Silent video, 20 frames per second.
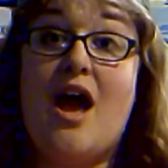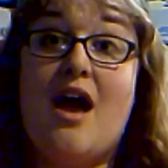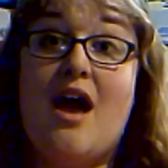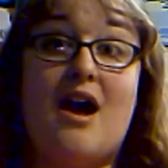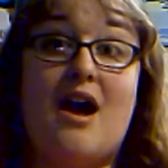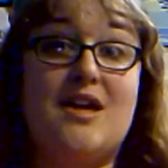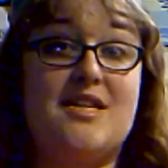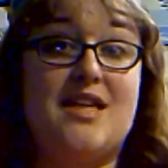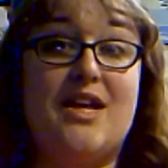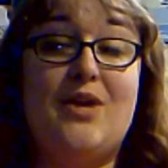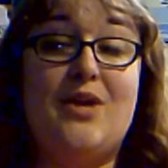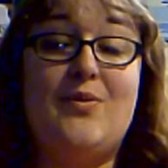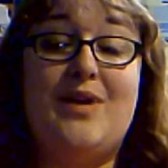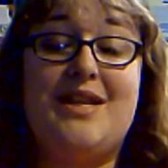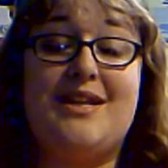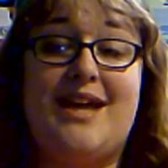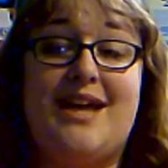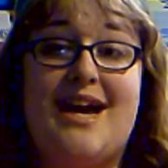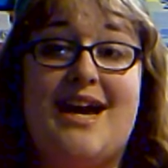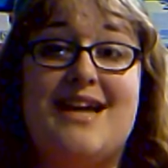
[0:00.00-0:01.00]
I'll tell you
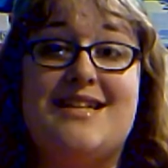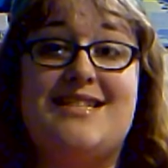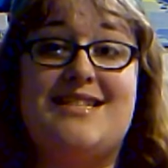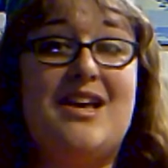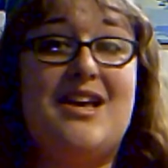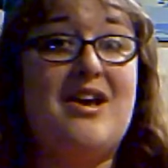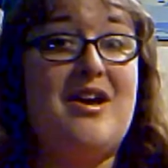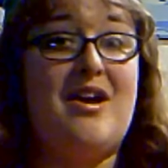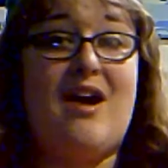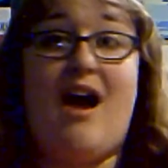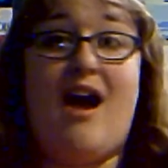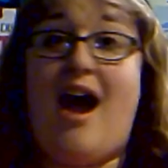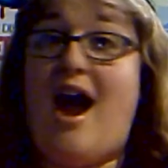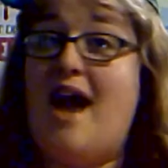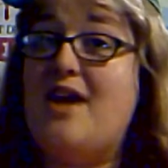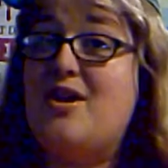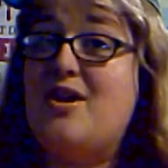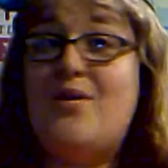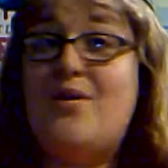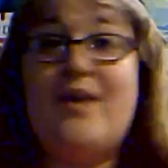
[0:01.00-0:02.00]
what, guys,
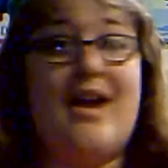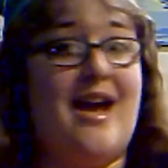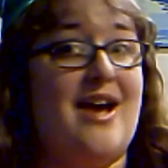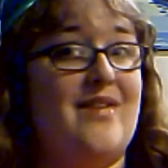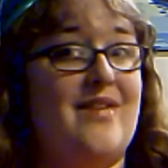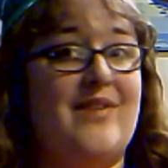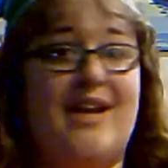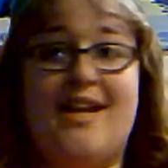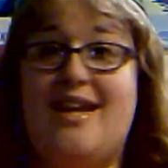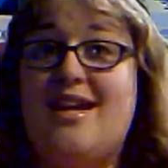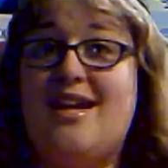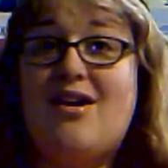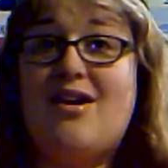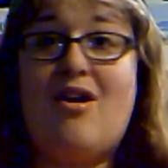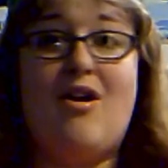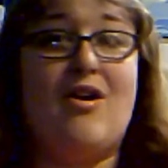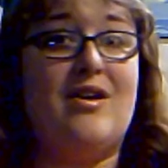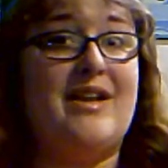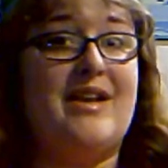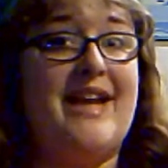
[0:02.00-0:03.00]
I don't have any,
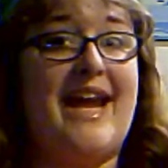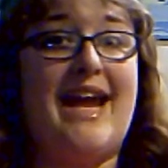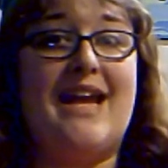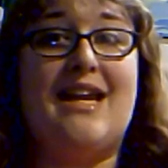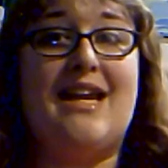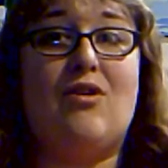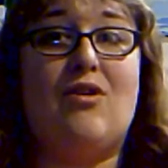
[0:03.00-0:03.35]
hardly any.